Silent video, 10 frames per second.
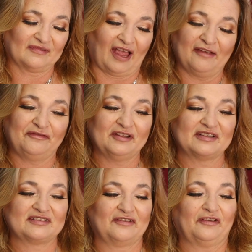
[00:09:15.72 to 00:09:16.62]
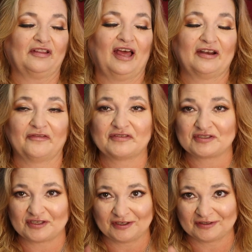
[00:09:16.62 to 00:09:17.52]
I feel as if a lot of
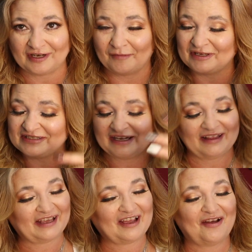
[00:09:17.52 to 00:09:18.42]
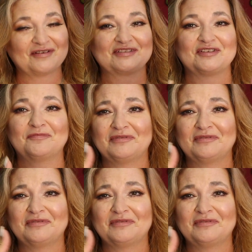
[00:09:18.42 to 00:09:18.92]
I'm going to tell you like I always do,